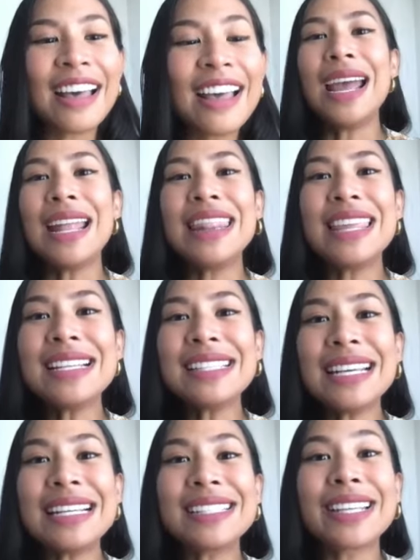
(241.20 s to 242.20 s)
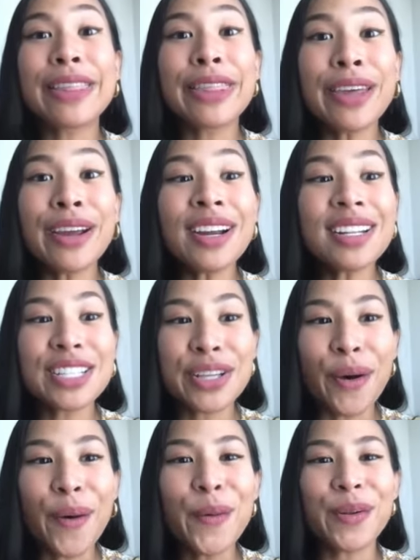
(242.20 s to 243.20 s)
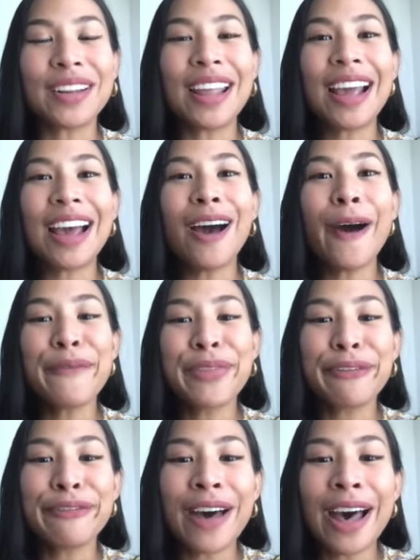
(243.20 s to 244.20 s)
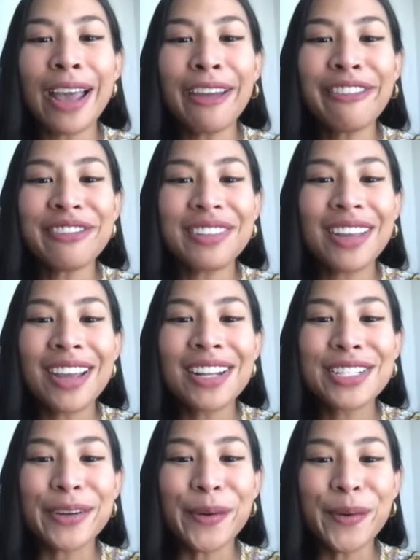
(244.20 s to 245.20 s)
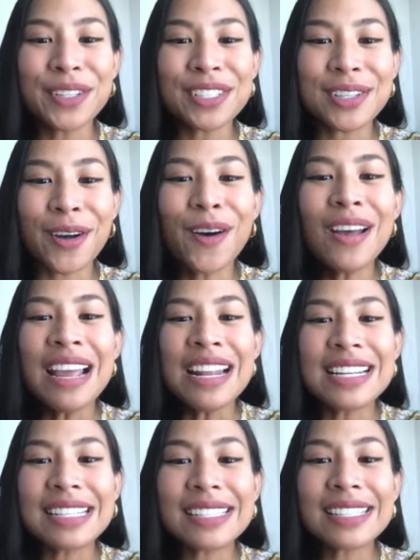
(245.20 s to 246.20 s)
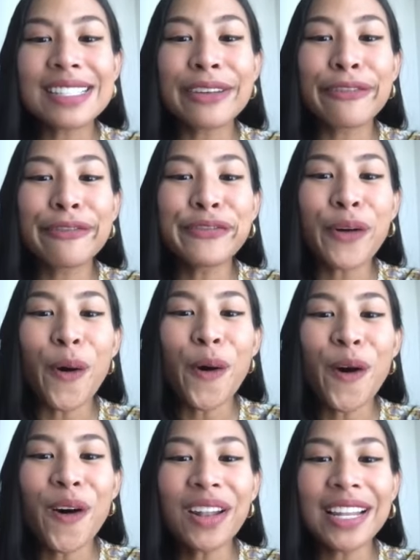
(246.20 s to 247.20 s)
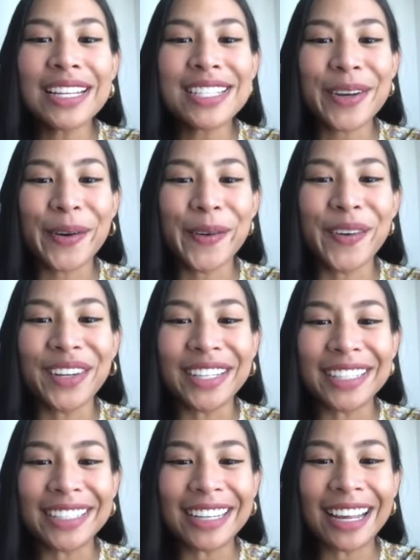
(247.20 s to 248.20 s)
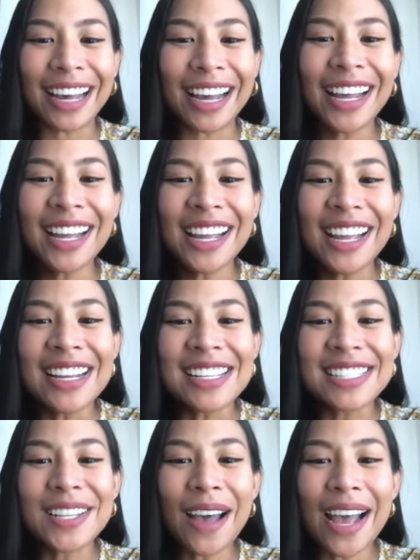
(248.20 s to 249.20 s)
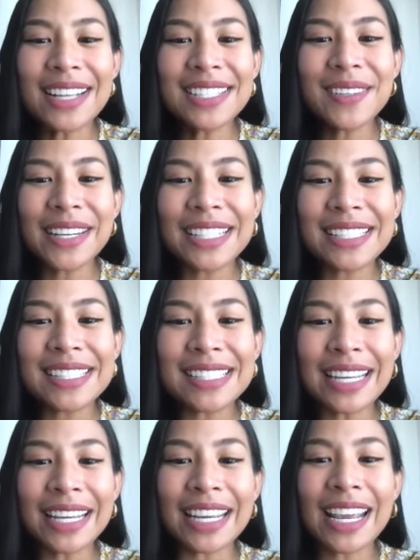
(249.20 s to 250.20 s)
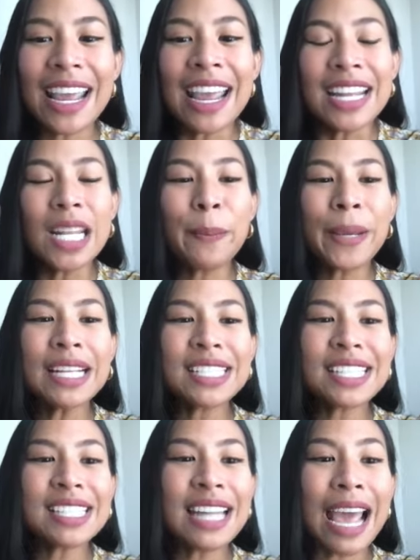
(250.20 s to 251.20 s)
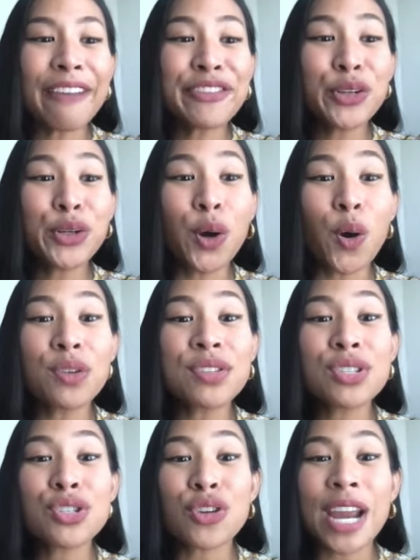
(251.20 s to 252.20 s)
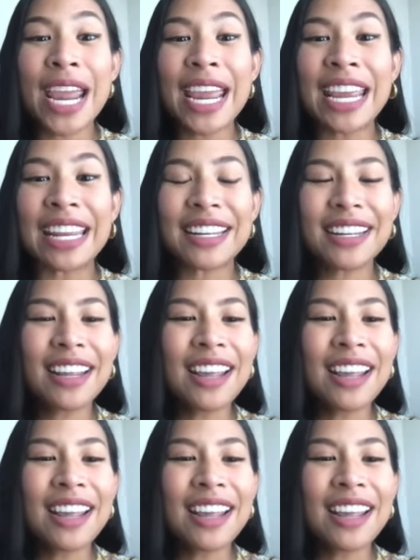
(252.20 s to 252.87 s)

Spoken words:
And this is the third tone, nah, of the five tones, no? This is the falling tone, nah? So as you can see, the pitch doesn't have to go straight